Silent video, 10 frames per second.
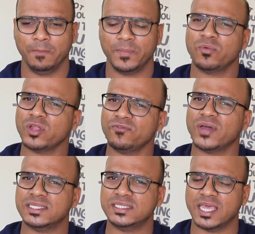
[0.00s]
But what if
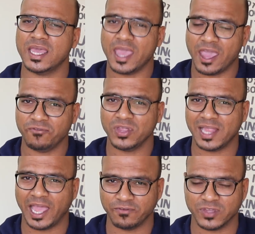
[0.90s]
I say every
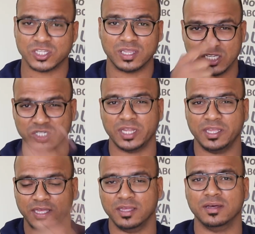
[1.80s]
language listed
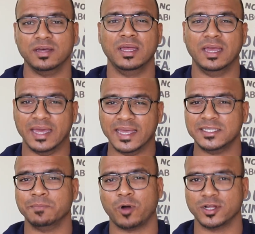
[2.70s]
here
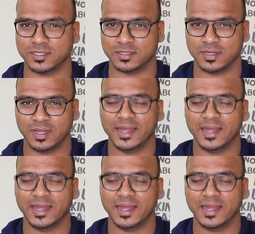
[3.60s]
is important.